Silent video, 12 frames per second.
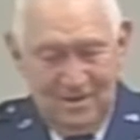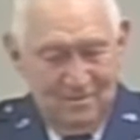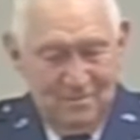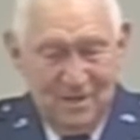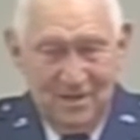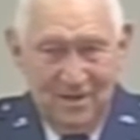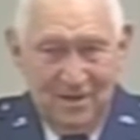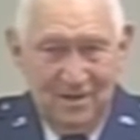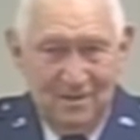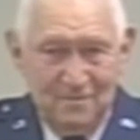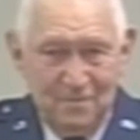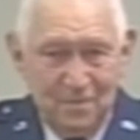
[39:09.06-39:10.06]
bay.
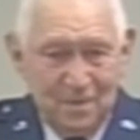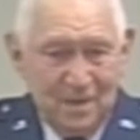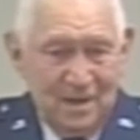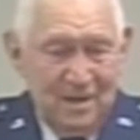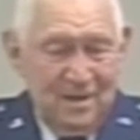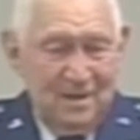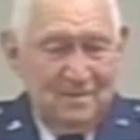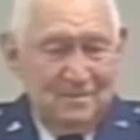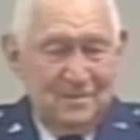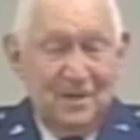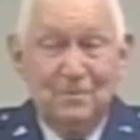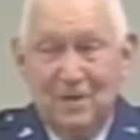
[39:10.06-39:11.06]

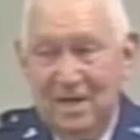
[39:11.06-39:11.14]
But anyway,